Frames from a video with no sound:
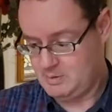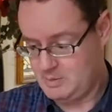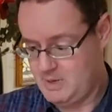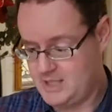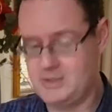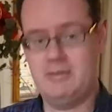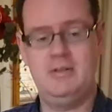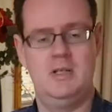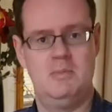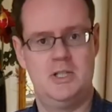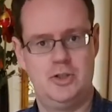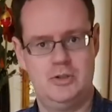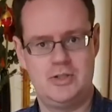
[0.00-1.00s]
we're back to
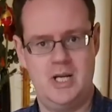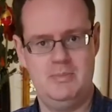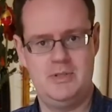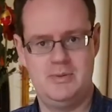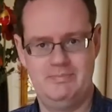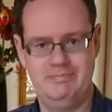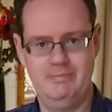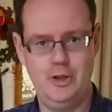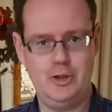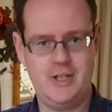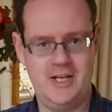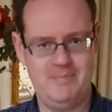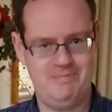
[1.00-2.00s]
3-dimensional shapes.
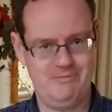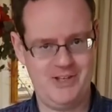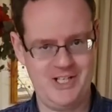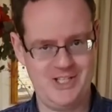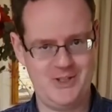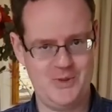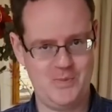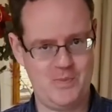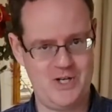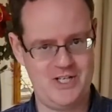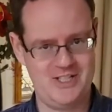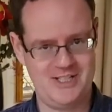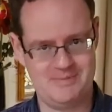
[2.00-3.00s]
Okay, thank you.
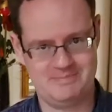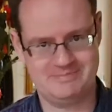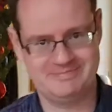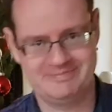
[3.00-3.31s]
Bye.